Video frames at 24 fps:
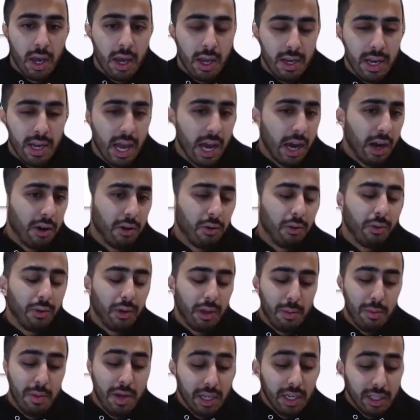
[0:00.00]
Now,
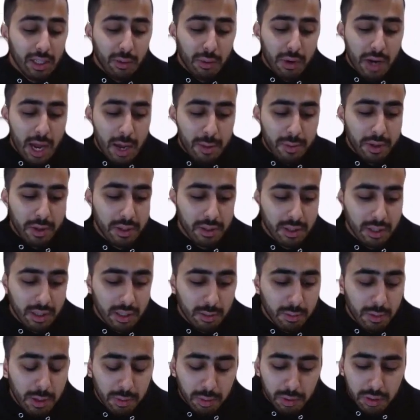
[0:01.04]
immediately what happens is
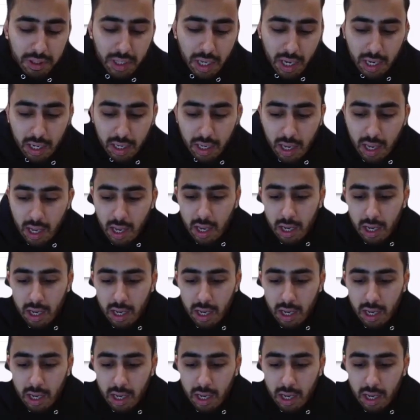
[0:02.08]
people say,